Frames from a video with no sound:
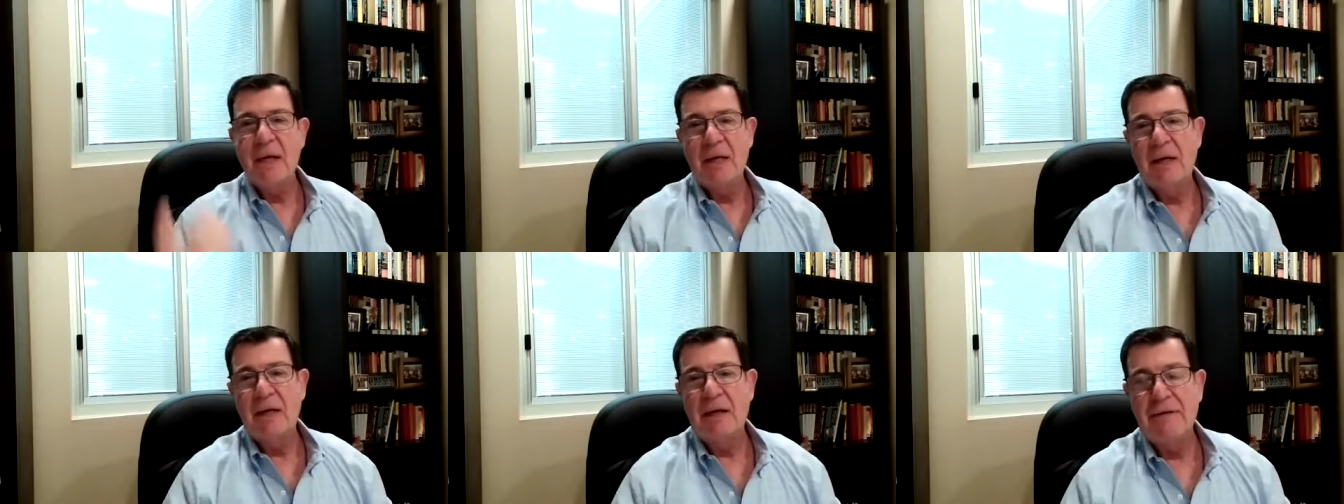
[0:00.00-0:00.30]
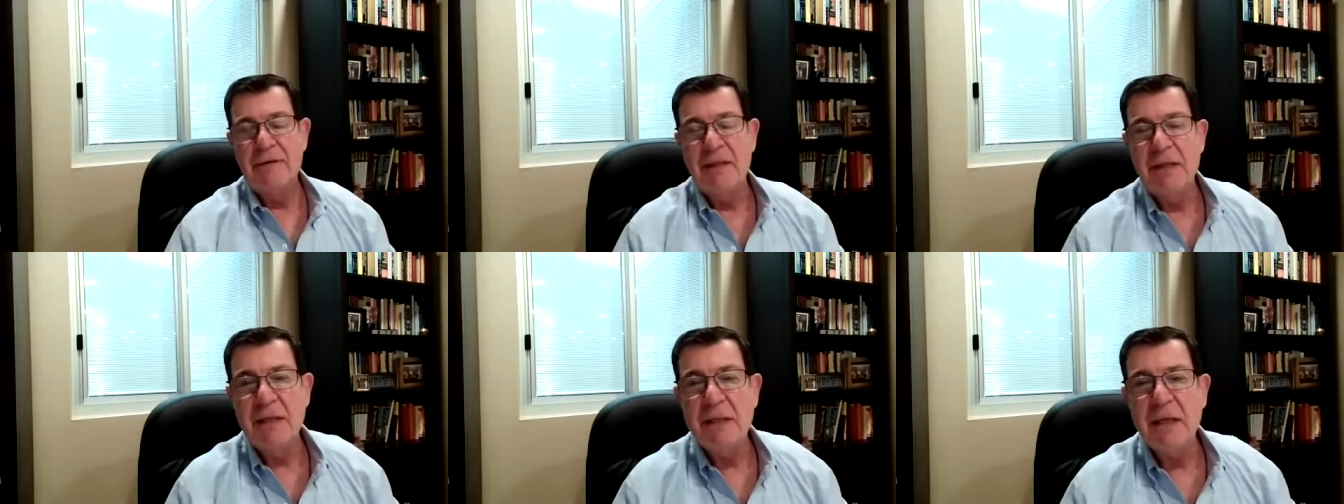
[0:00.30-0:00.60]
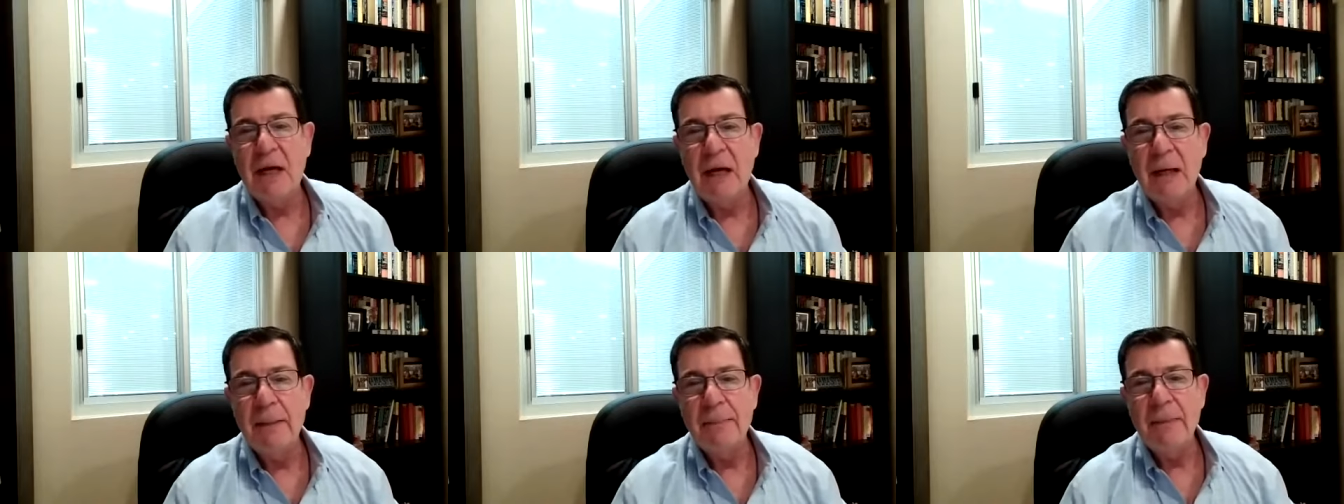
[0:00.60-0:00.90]
of the
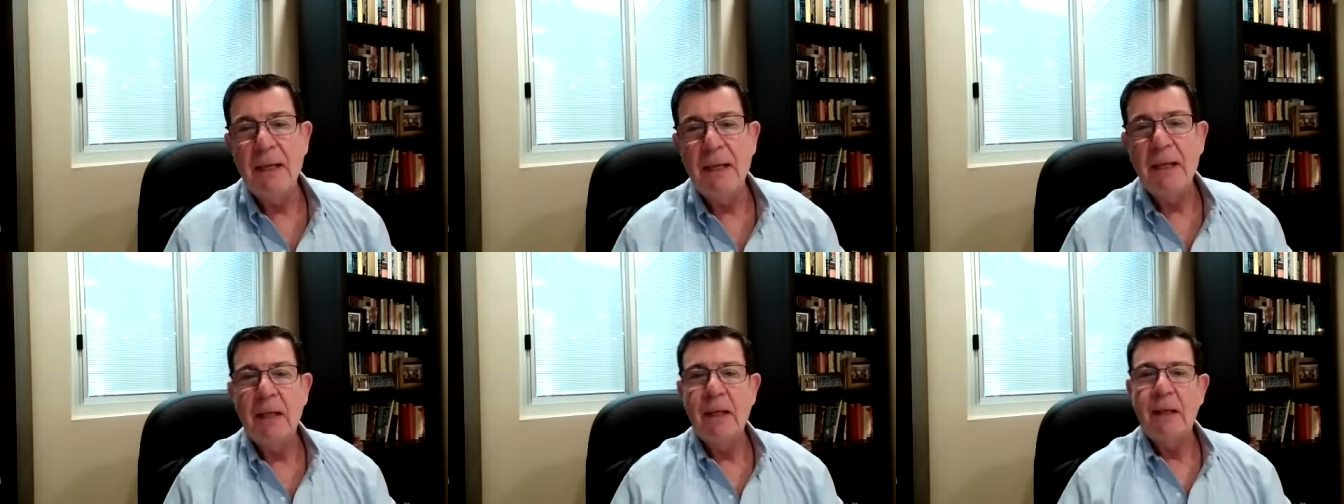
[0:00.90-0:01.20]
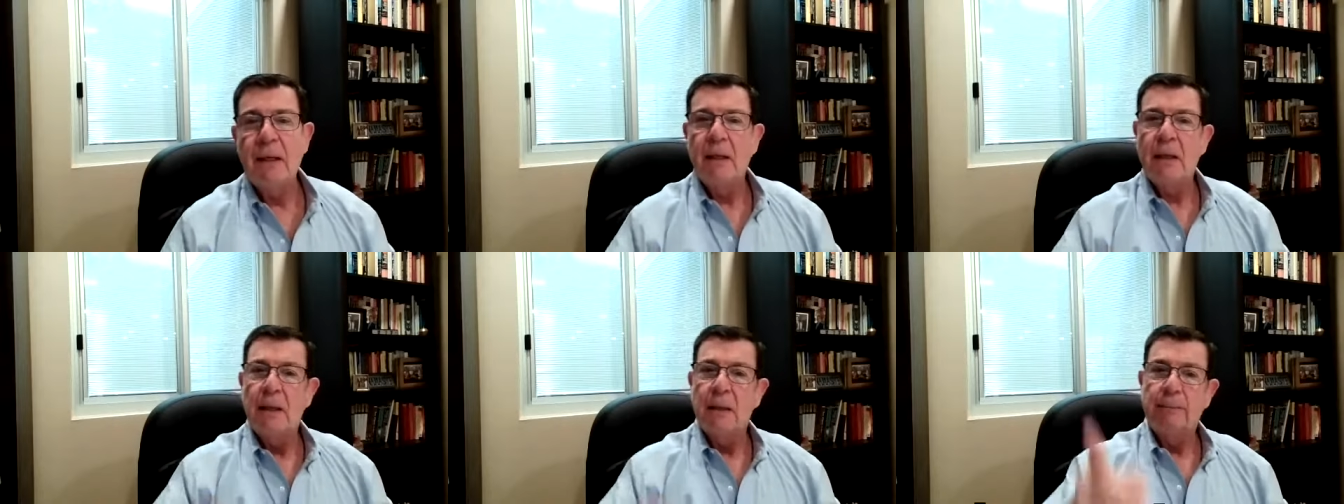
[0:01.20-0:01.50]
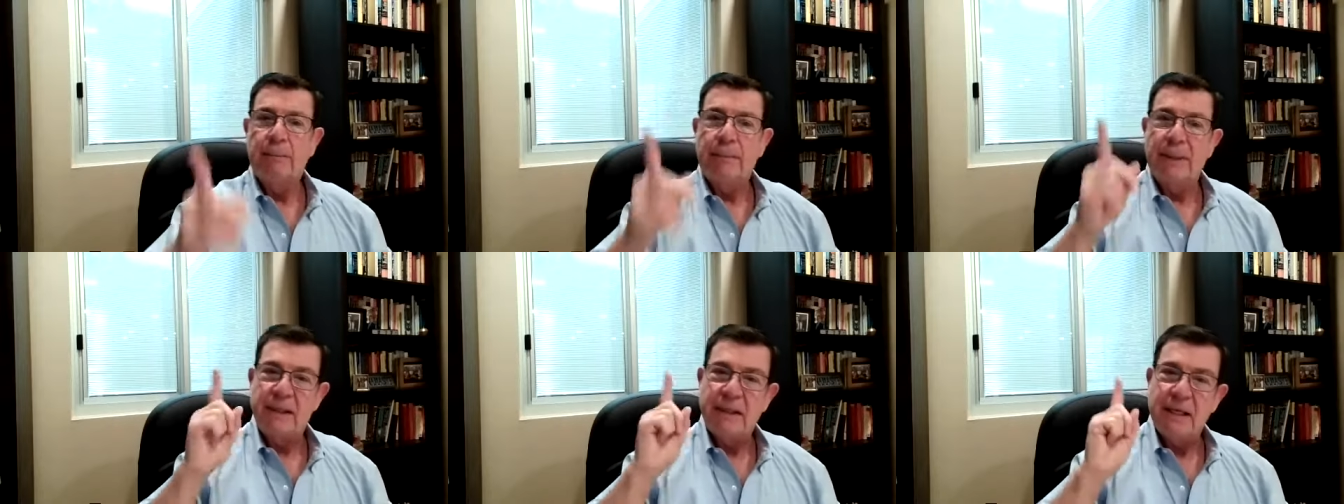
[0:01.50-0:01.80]
time,
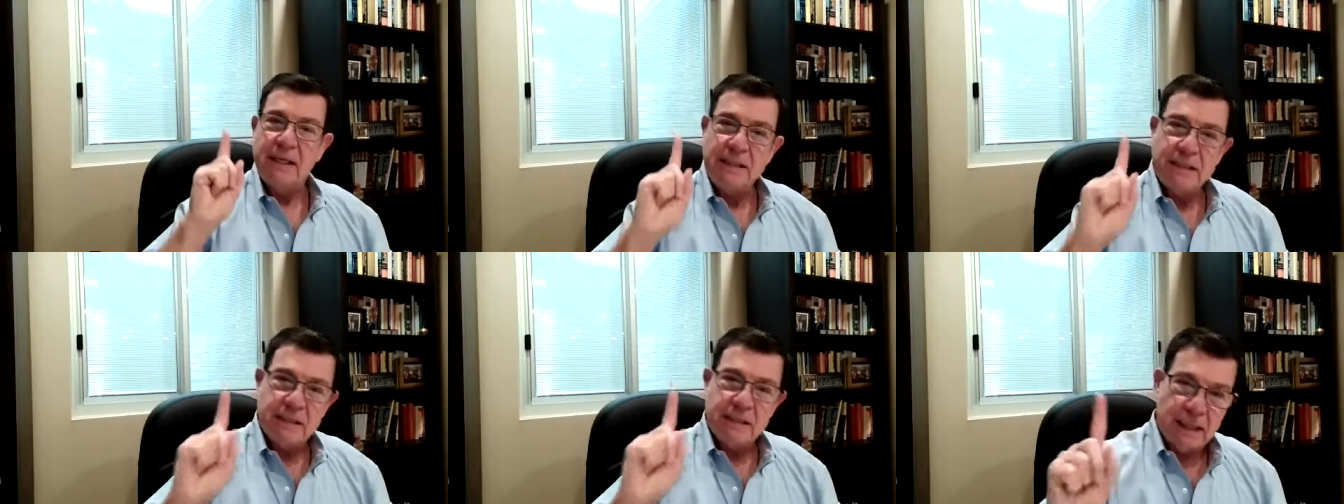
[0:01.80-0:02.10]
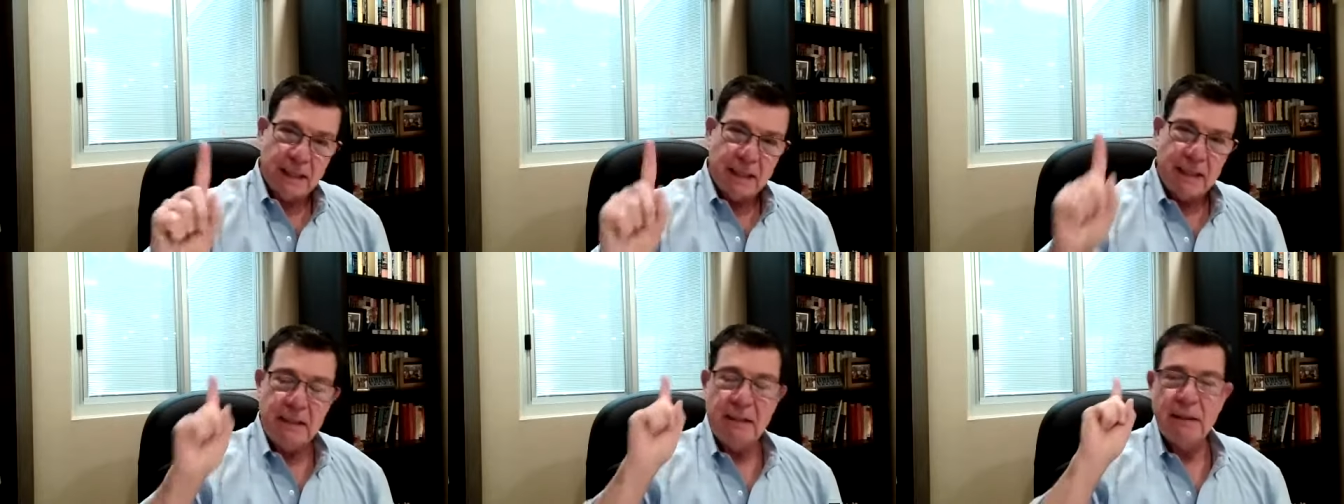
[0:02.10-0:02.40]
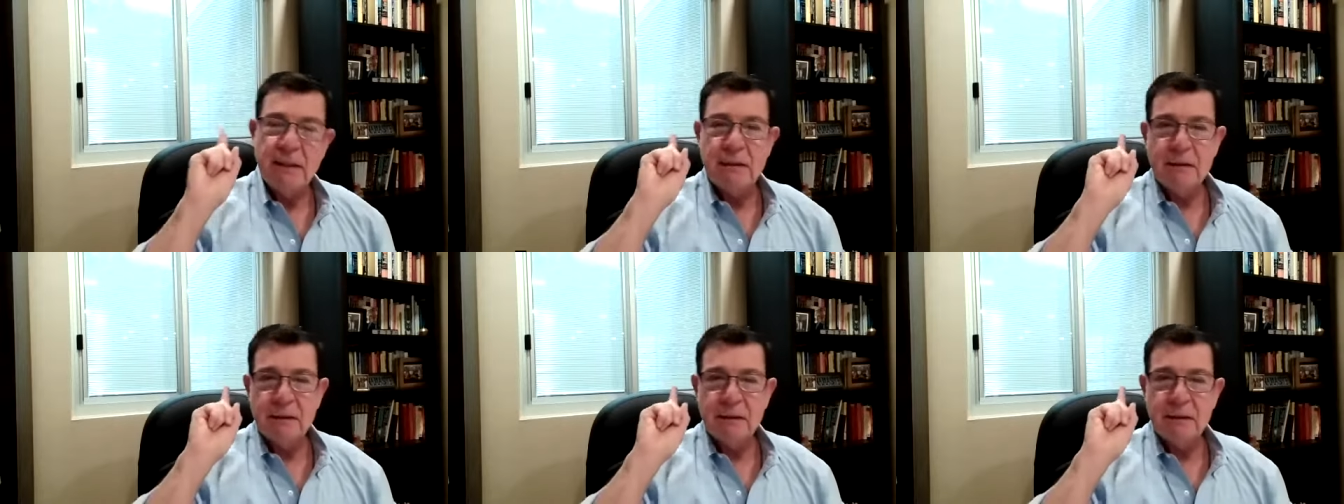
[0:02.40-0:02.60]
but they said,